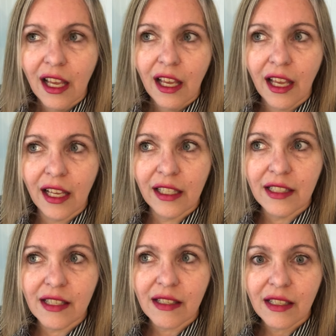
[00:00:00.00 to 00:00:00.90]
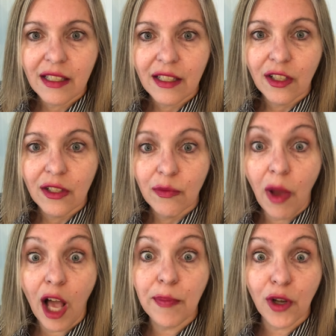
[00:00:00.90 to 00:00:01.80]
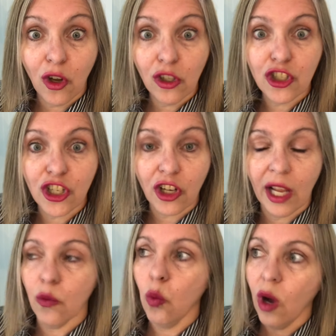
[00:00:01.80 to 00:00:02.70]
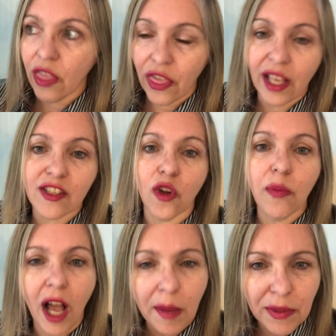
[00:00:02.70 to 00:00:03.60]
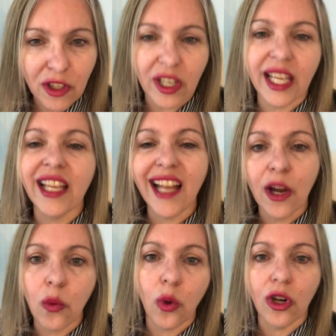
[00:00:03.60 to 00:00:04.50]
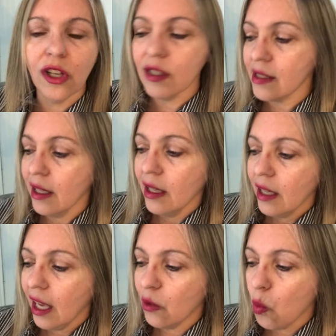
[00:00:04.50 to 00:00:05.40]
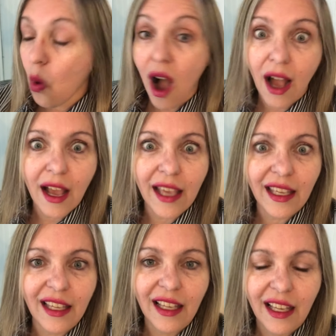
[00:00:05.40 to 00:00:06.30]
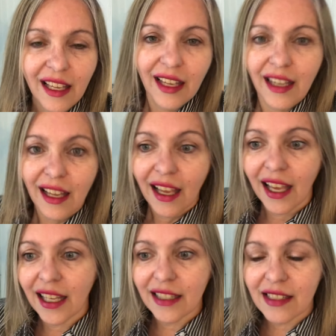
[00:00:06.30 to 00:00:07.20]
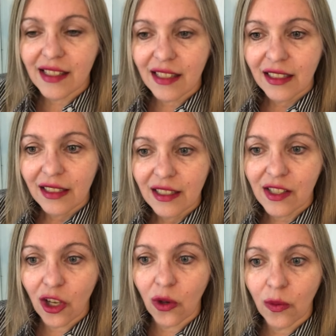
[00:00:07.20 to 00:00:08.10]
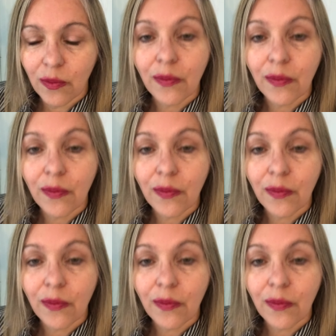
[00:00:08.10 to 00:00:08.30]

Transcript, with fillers: and pop culture and what things are popular in our world and why. And so